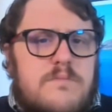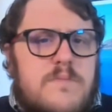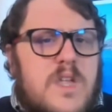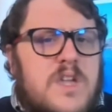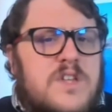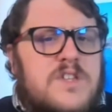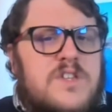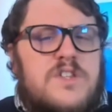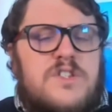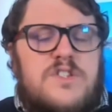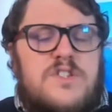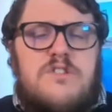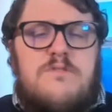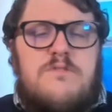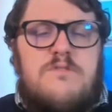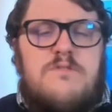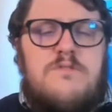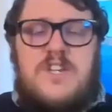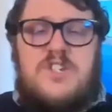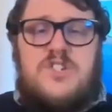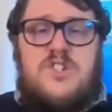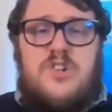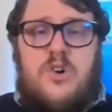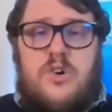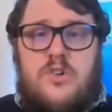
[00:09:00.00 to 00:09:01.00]
So do make
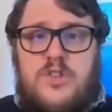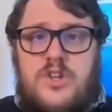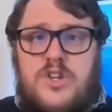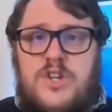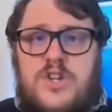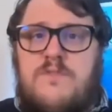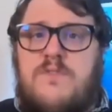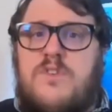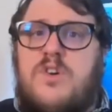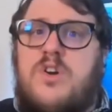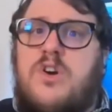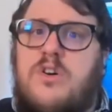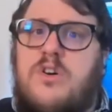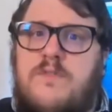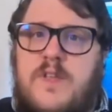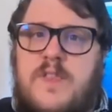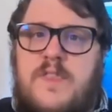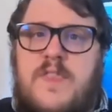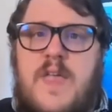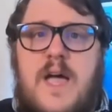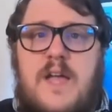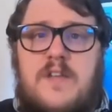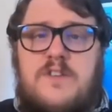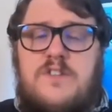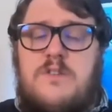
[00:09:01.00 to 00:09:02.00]
sure that you've covered
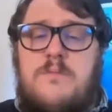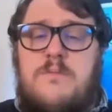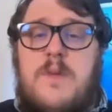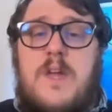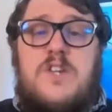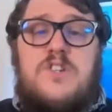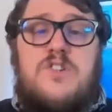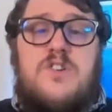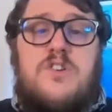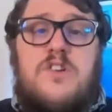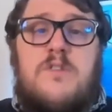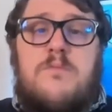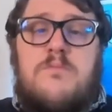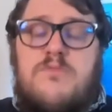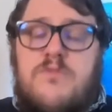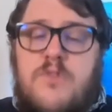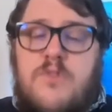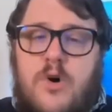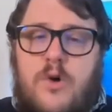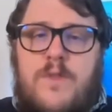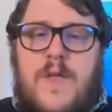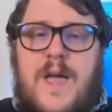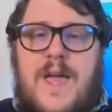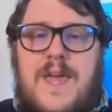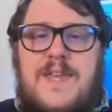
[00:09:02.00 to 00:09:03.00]
that. Do make sure you
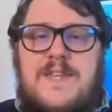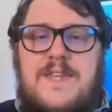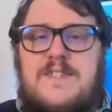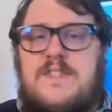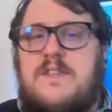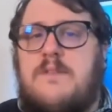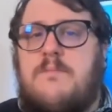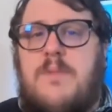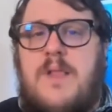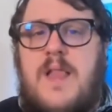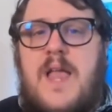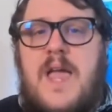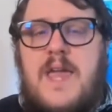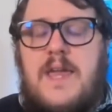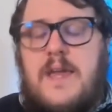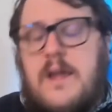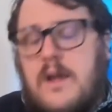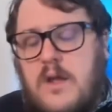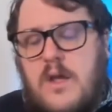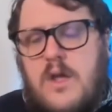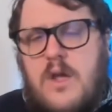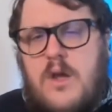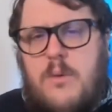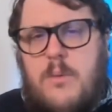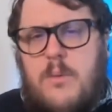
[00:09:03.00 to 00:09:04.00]
brought that into play
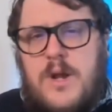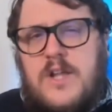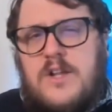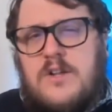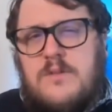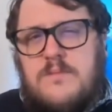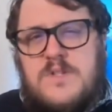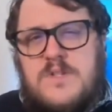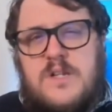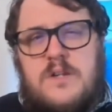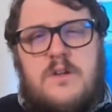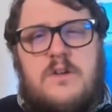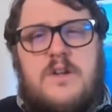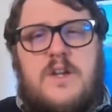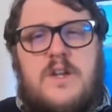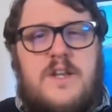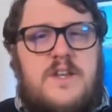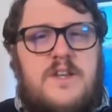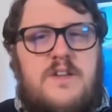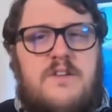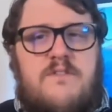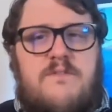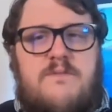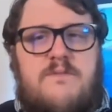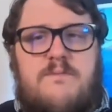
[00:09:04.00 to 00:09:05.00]
when it comes to looking at
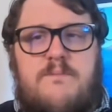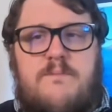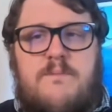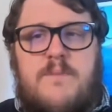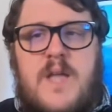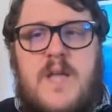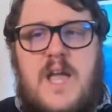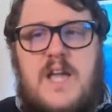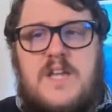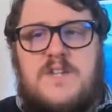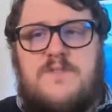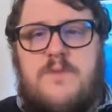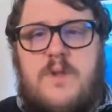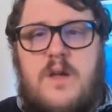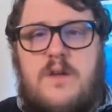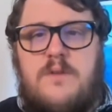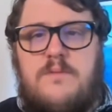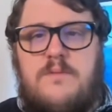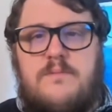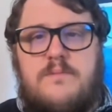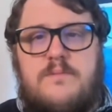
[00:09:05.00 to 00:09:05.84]
your cash flow.